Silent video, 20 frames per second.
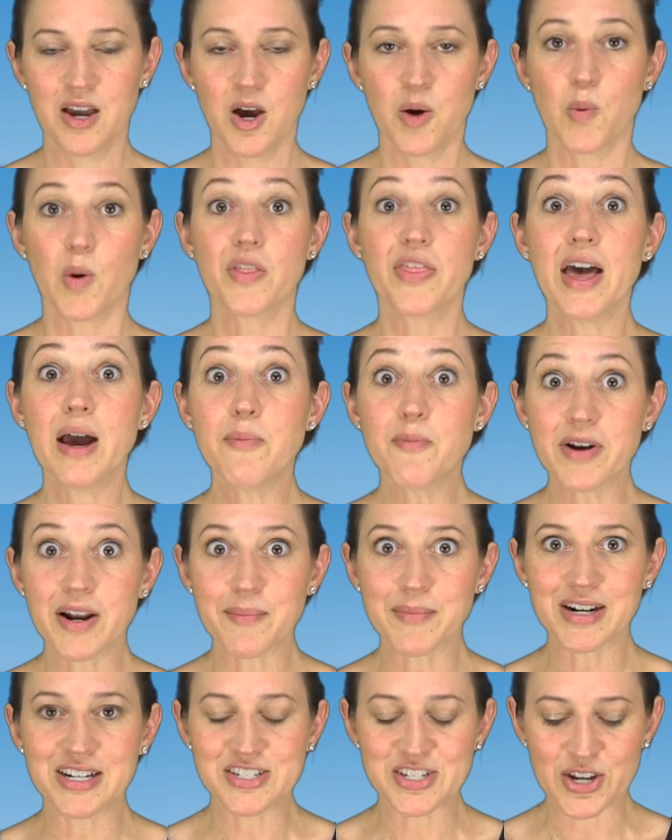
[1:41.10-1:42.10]
Well, then what I'm
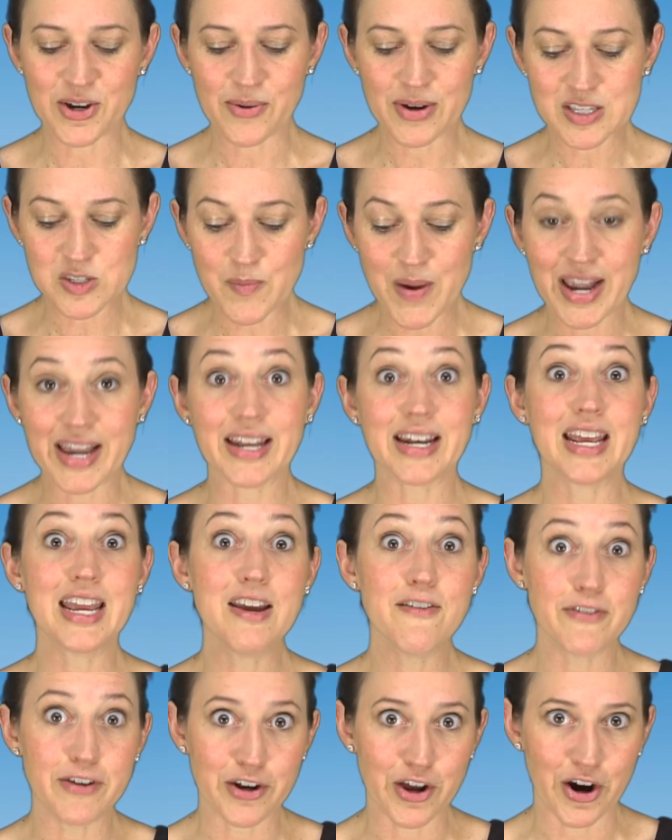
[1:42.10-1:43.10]
going to do is make it
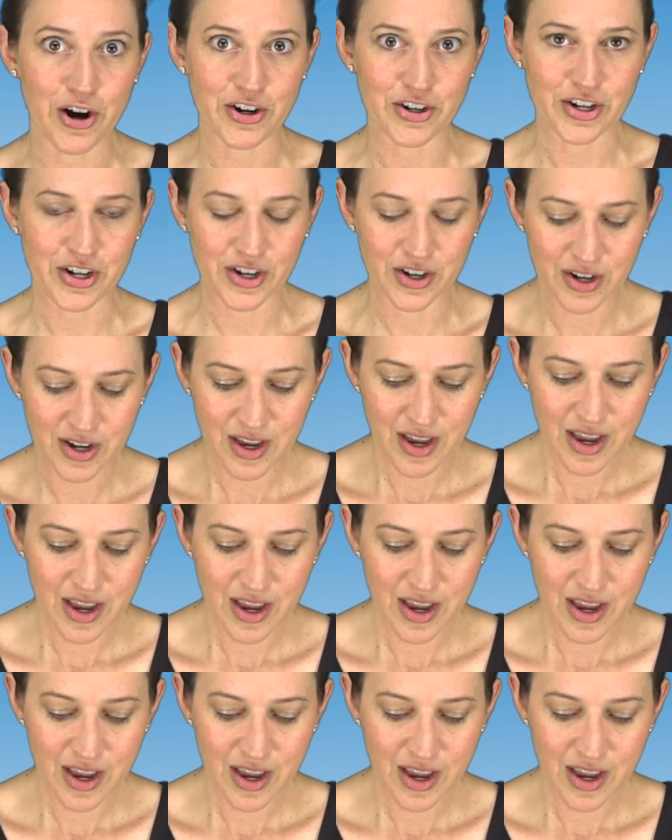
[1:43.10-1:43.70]
even harder